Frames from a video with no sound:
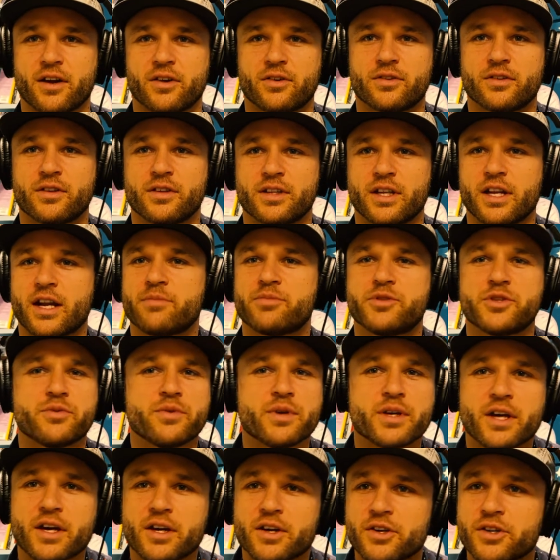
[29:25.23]
that I'm
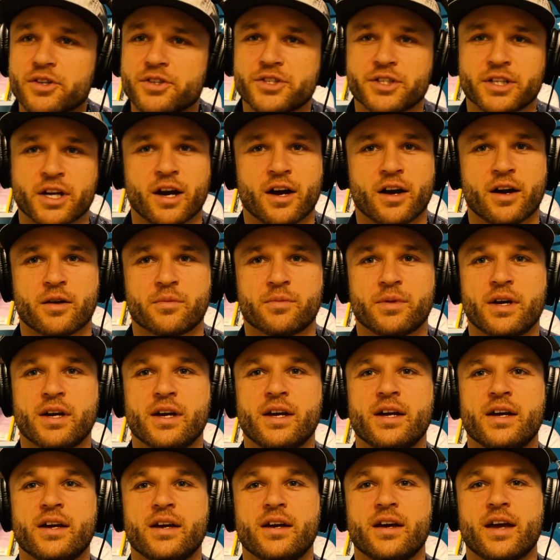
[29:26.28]
doing a good job,
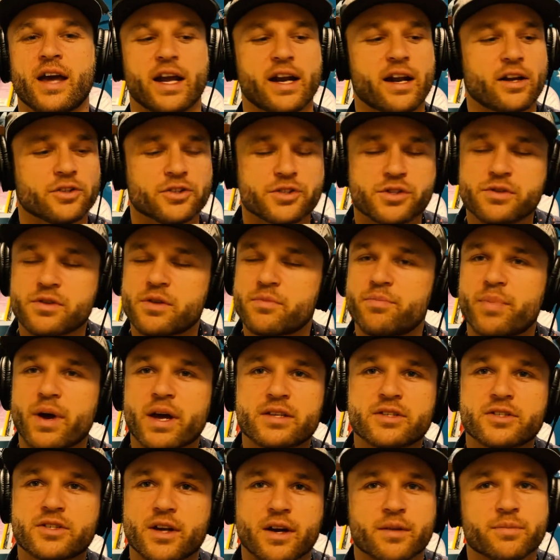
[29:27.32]
and I'll do the
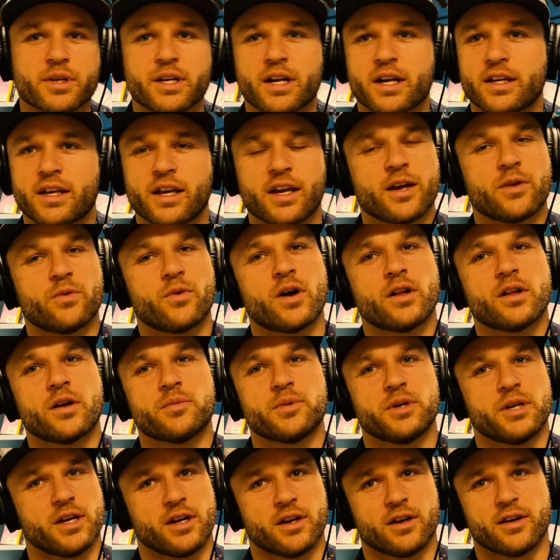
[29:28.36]
best job that I can while I'm
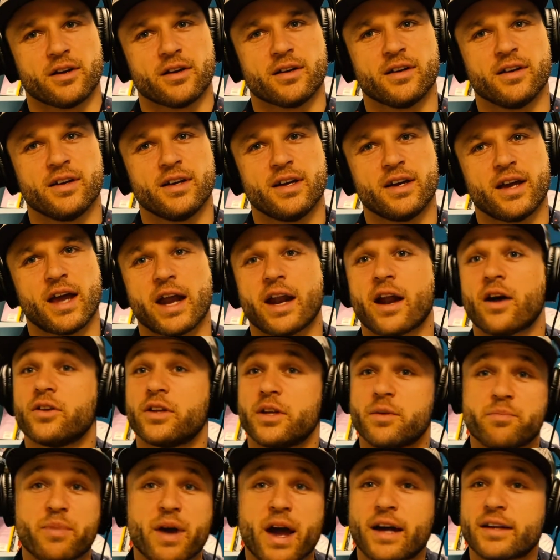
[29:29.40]
here, and I'll
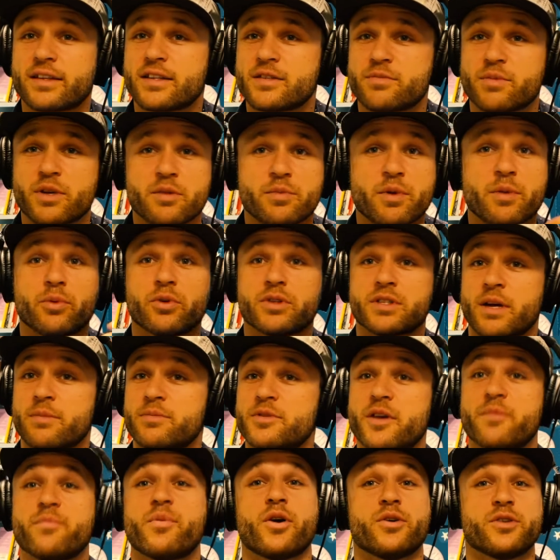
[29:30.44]
impact as many people as I'm
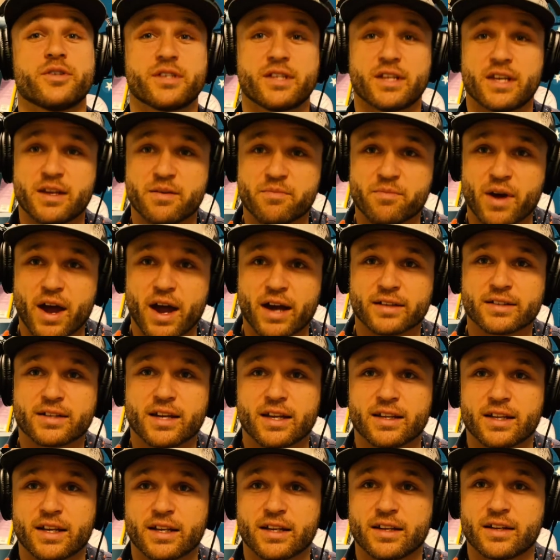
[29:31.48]
supposed to impact.
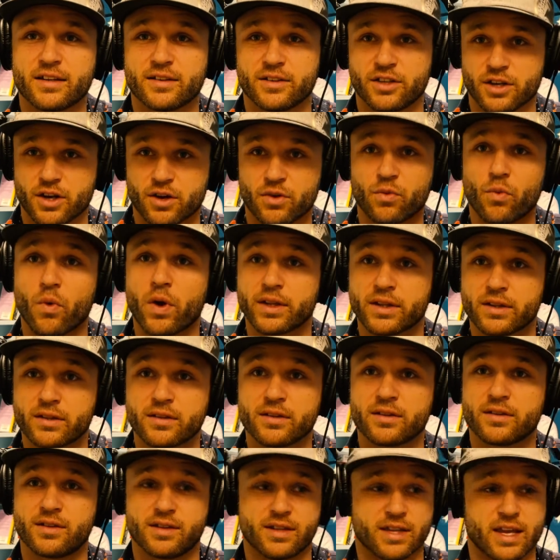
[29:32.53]
And then,
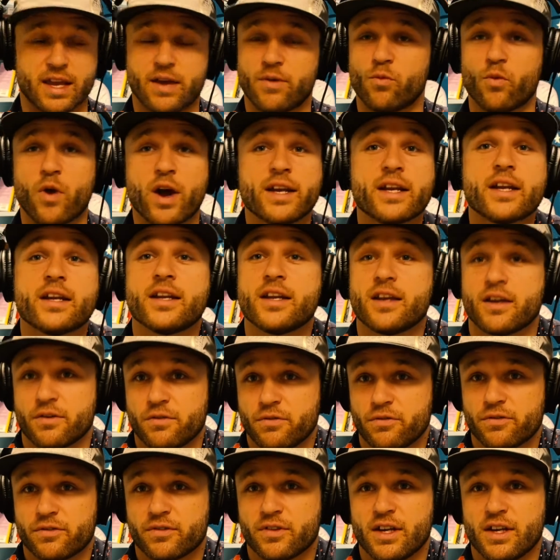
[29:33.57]
when and
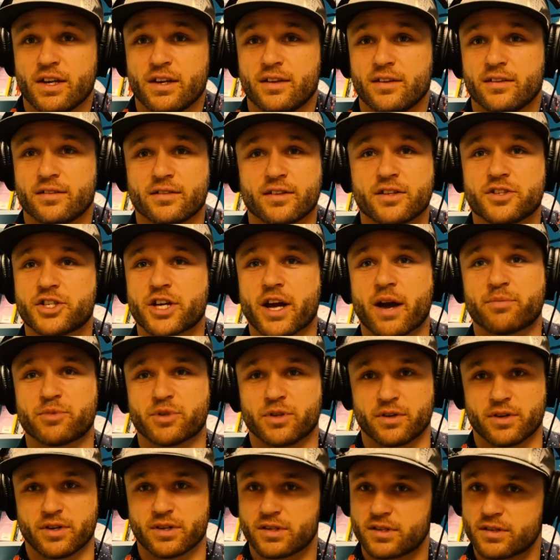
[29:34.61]
if the
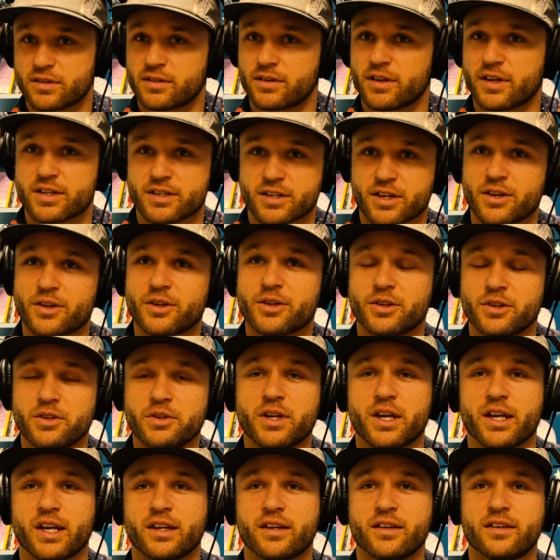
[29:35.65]
chapter is
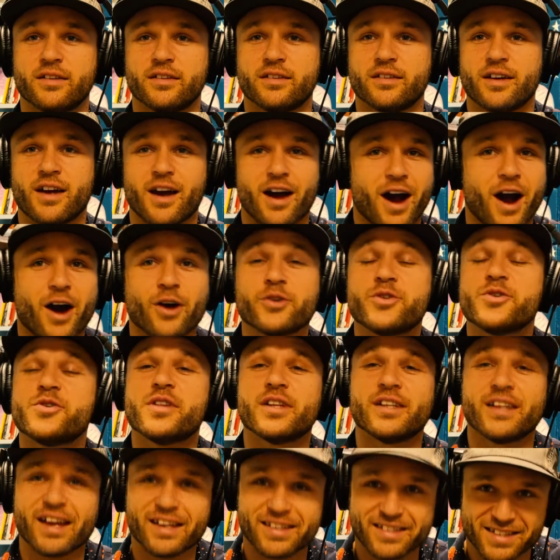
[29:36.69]
concluded, I'll do the
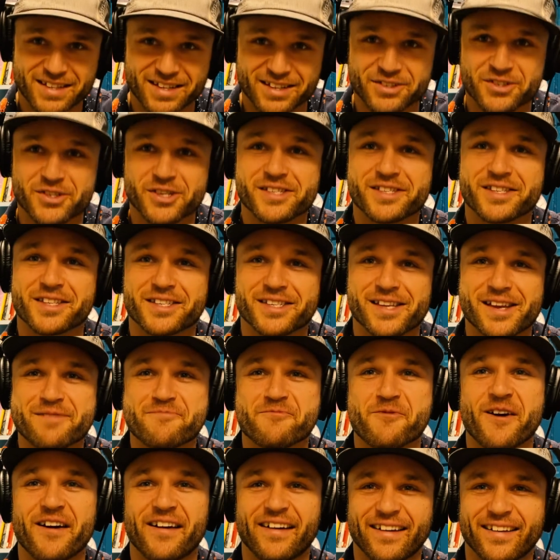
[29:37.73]
next thing just the same
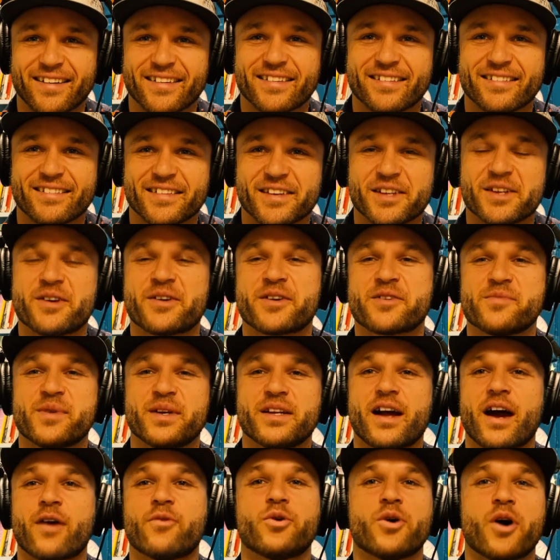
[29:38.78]
way. You know what I
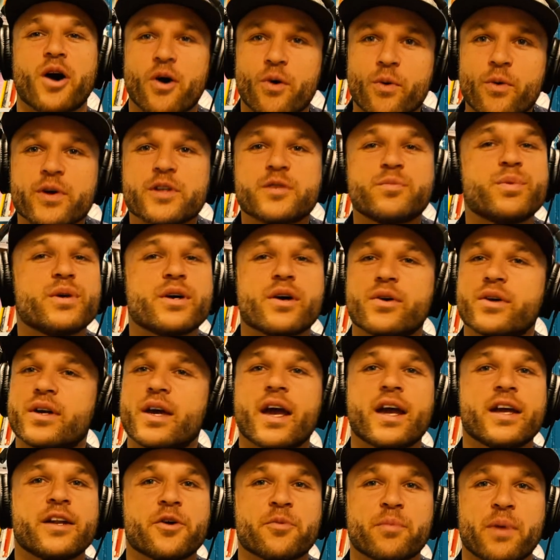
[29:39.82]
mean? I will always be
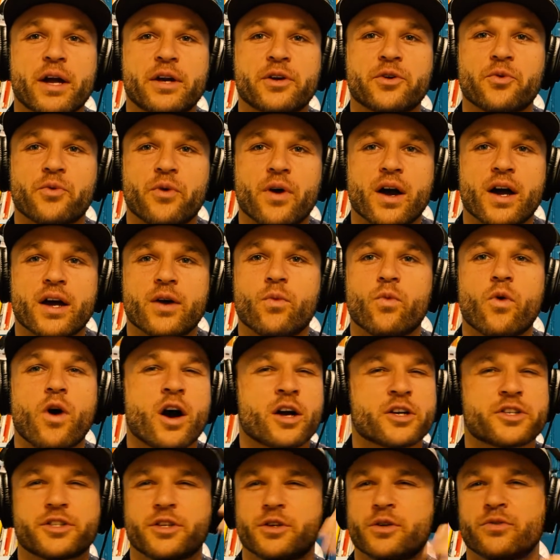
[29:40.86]
okay no matter what
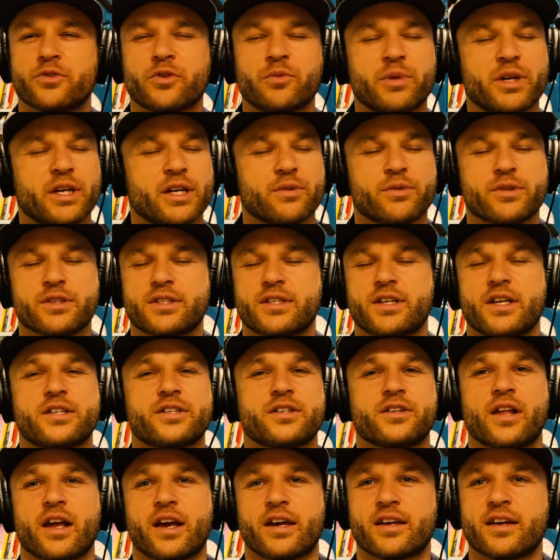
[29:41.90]
washed over me. And it was such a
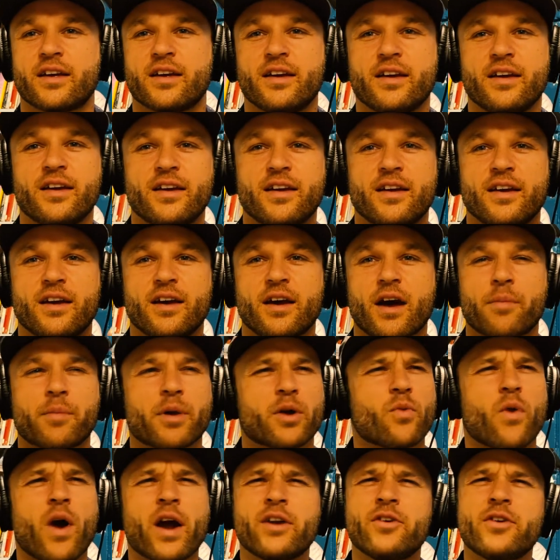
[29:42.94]
I'm
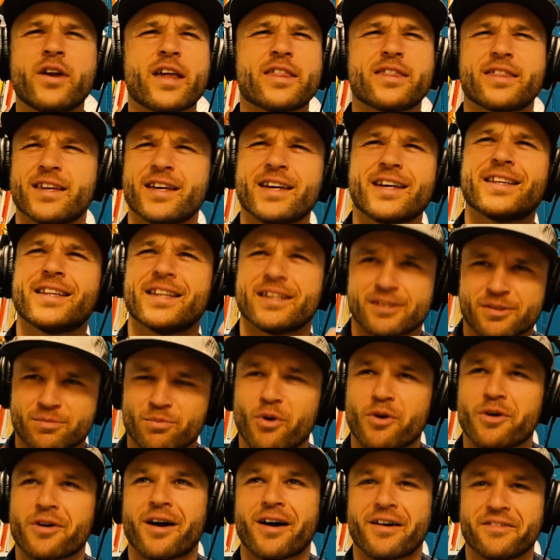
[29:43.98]
like, why don't I think this
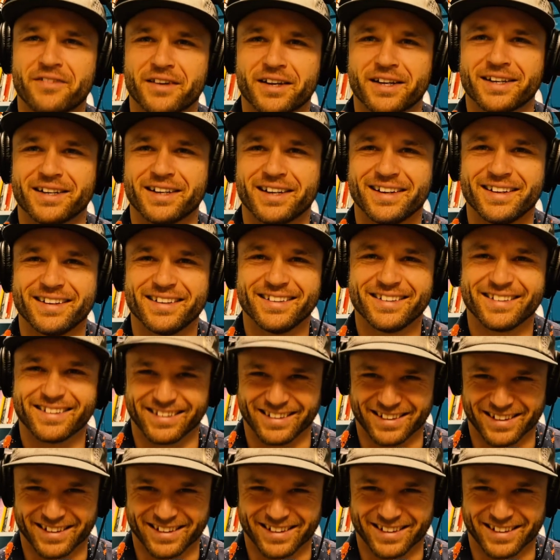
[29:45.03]
more often?